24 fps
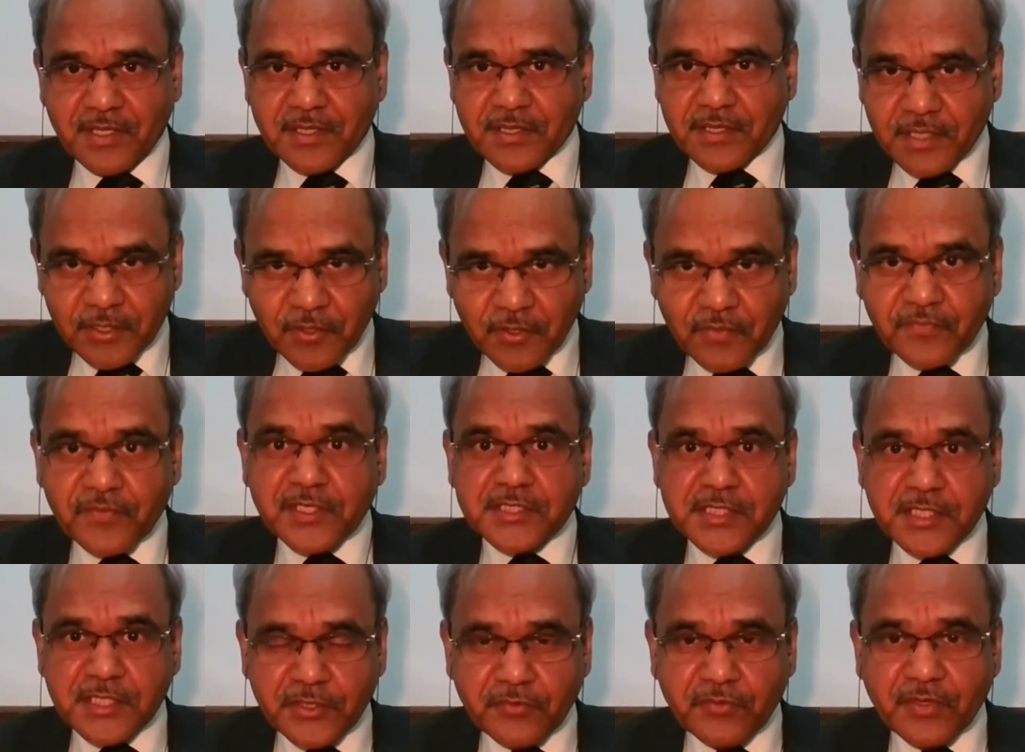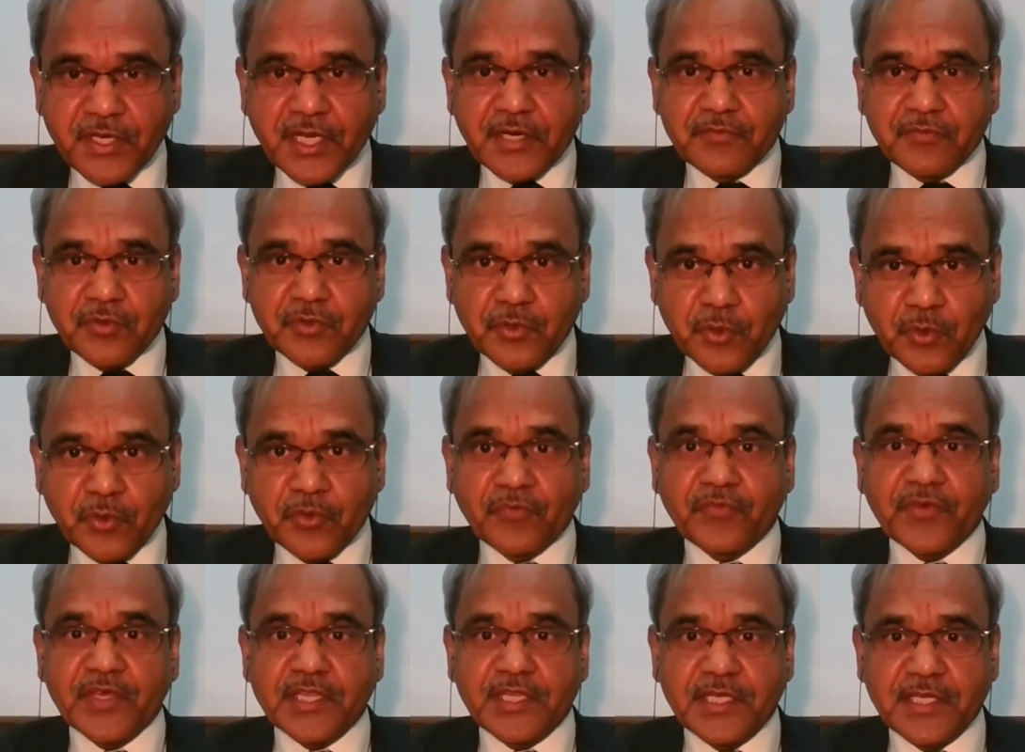then obviously you will have to look
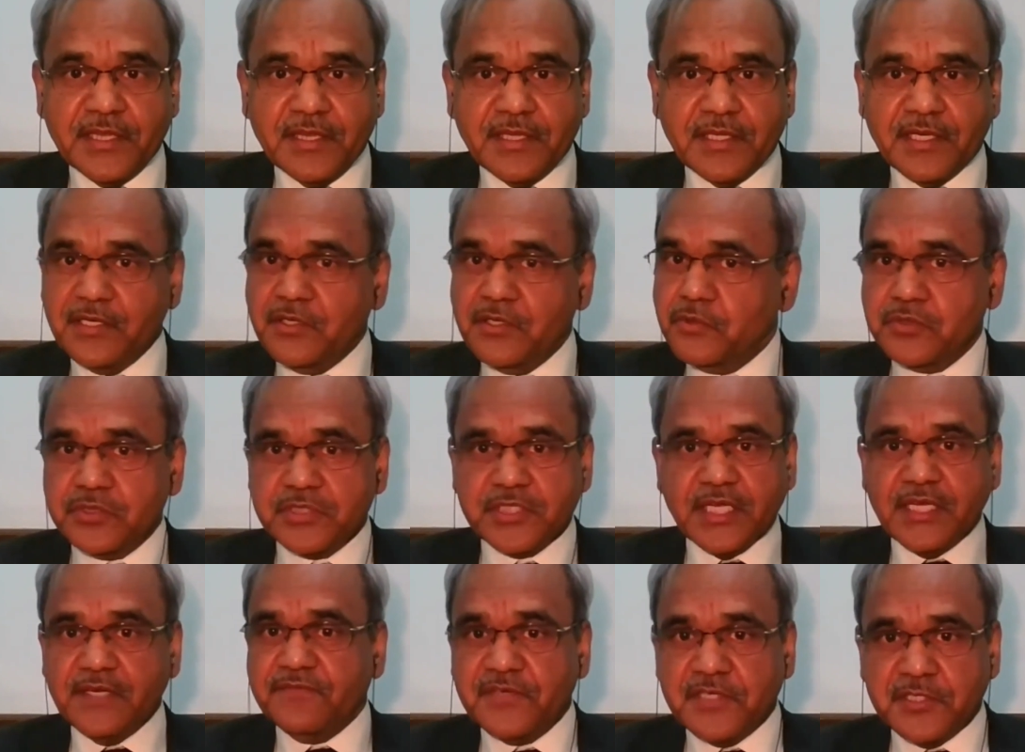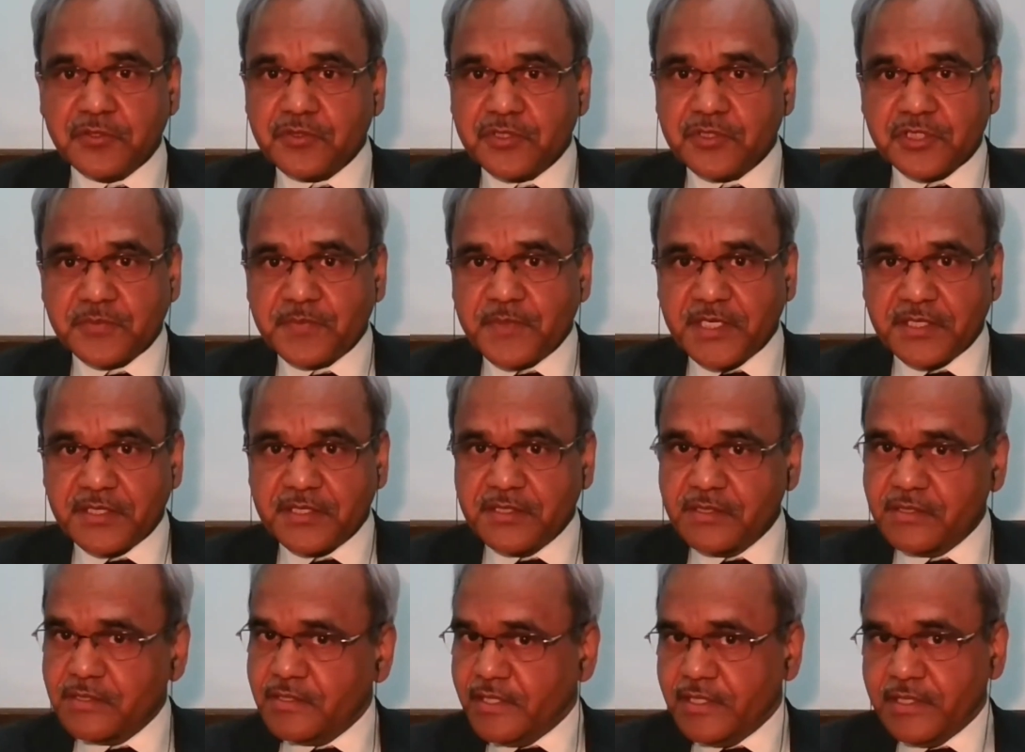within and do self
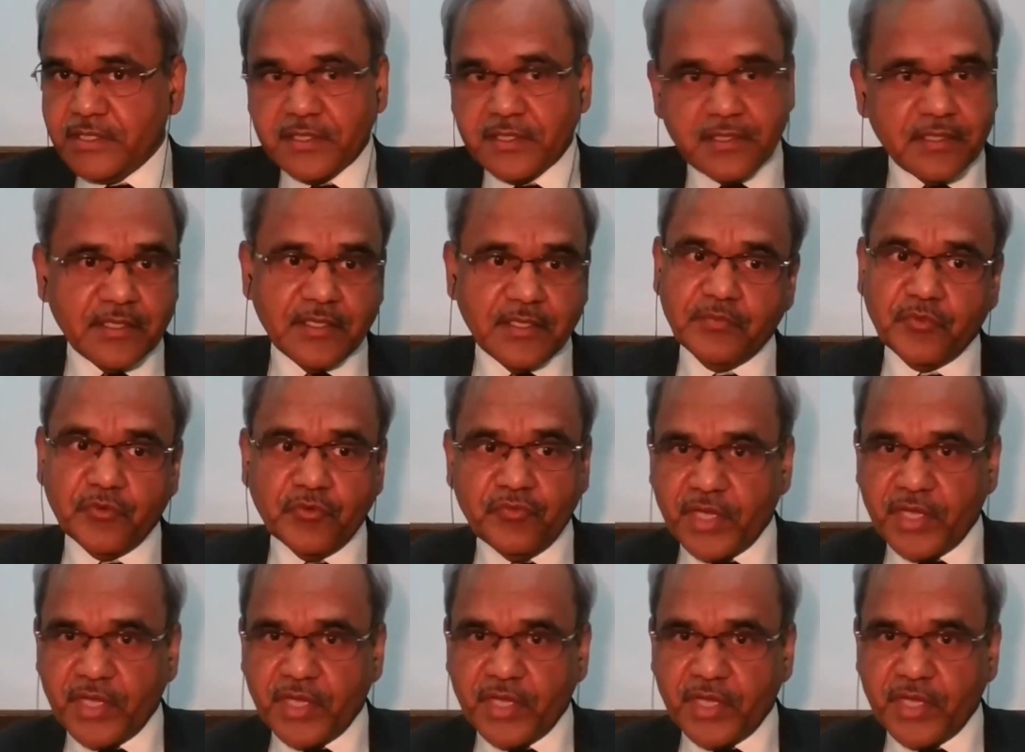introspection and improve